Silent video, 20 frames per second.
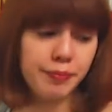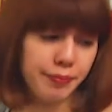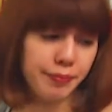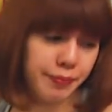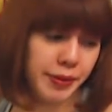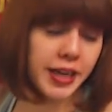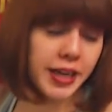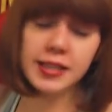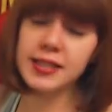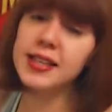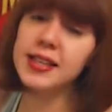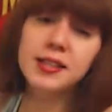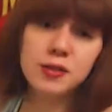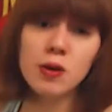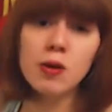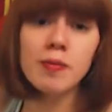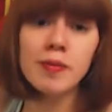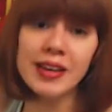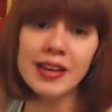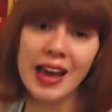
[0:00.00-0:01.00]
Because they
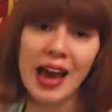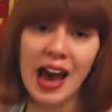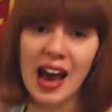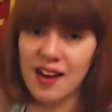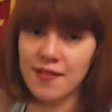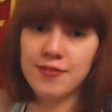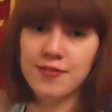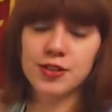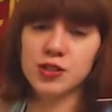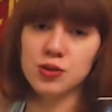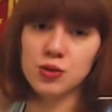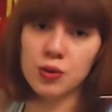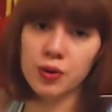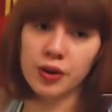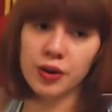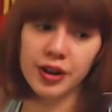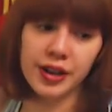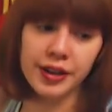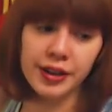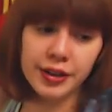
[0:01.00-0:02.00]
sold me half a
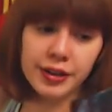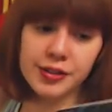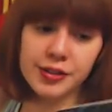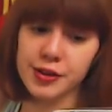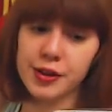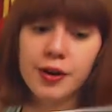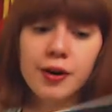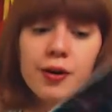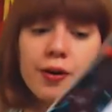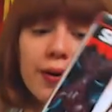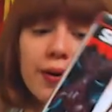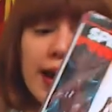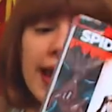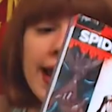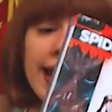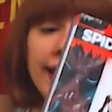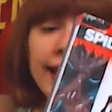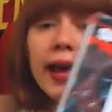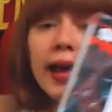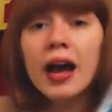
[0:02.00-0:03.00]
story years ago,
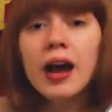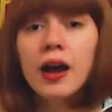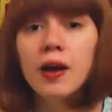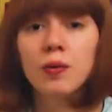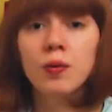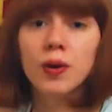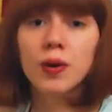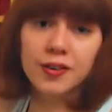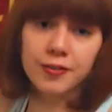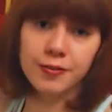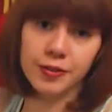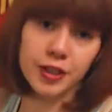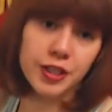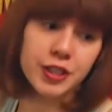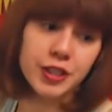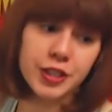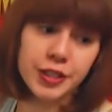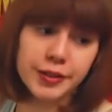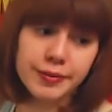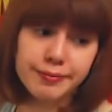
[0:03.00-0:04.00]
and I want to
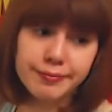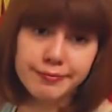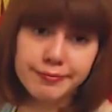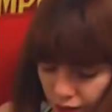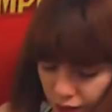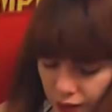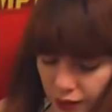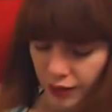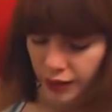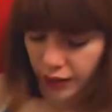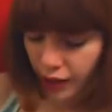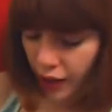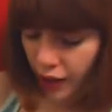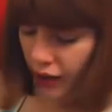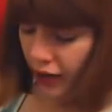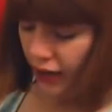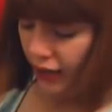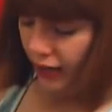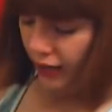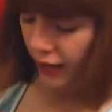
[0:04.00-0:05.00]
finish it.
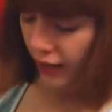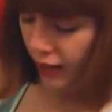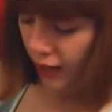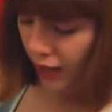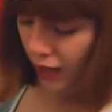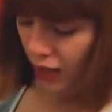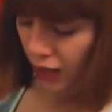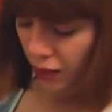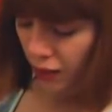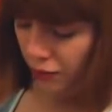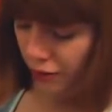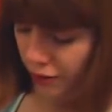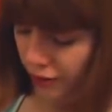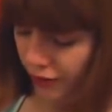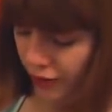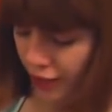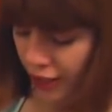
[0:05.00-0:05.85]
Alright, and moving